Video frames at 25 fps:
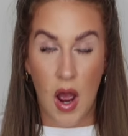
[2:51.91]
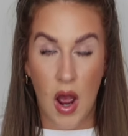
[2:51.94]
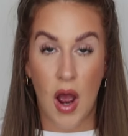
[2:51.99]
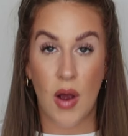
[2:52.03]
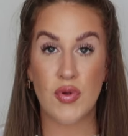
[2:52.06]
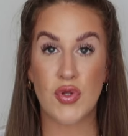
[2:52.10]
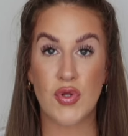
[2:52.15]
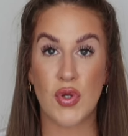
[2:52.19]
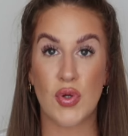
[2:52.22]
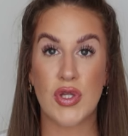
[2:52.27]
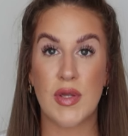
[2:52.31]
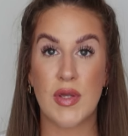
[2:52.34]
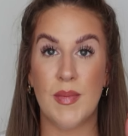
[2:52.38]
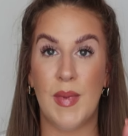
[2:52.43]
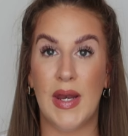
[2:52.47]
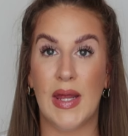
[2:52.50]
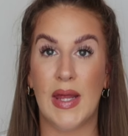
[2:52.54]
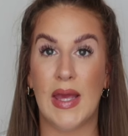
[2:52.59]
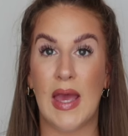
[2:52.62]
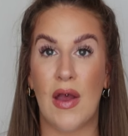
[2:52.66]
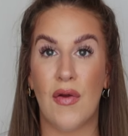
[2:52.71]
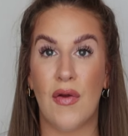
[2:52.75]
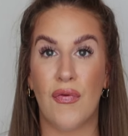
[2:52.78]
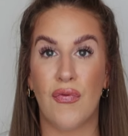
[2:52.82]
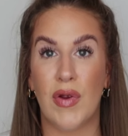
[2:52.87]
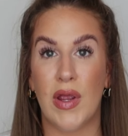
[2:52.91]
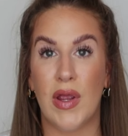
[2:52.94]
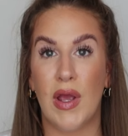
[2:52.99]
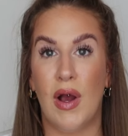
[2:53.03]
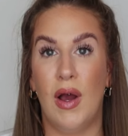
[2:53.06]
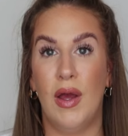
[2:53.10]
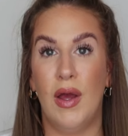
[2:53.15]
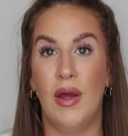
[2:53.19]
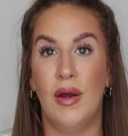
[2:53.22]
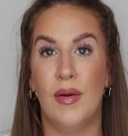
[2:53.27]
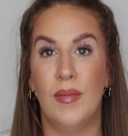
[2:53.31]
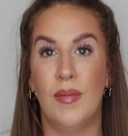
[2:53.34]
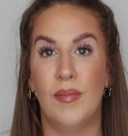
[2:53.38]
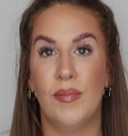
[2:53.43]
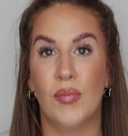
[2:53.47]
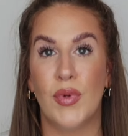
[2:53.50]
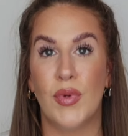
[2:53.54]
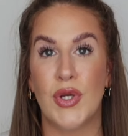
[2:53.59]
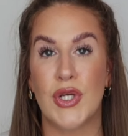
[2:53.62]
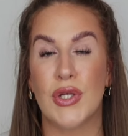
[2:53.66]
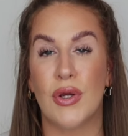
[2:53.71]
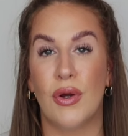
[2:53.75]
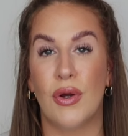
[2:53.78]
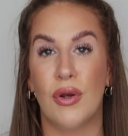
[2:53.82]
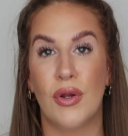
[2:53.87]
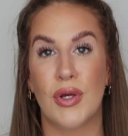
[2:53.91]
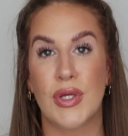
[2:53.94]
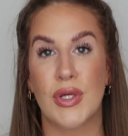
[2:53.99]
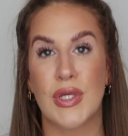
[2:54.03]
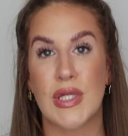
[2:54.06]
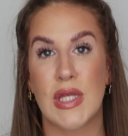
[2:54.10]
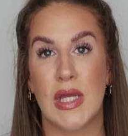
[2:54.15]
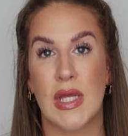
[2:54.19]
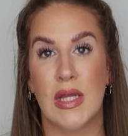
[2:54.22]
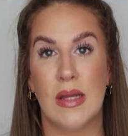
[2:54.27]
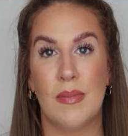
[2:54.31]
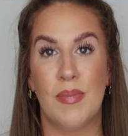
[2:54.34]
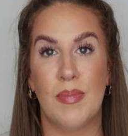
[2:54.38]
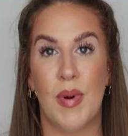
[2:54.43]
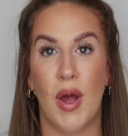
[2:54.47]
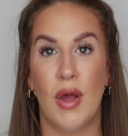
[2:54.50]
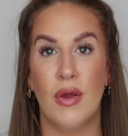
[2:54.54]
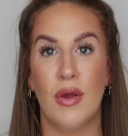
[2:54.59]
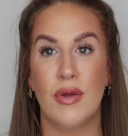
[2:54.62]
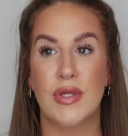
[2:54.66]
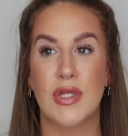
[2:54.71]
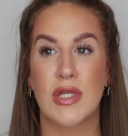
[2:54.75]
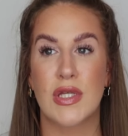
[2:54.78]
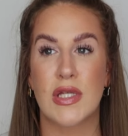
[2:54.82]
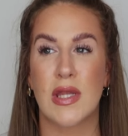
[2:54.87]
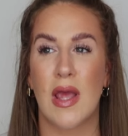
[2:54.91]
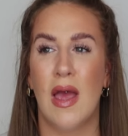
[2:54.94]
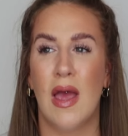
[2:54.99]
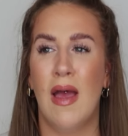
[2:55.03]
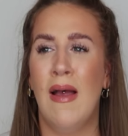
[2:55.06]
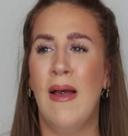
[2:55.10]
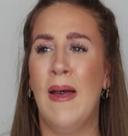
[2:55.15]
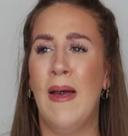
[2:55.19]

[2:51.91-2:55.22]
I was also meant to get a free item, which got lost in the post.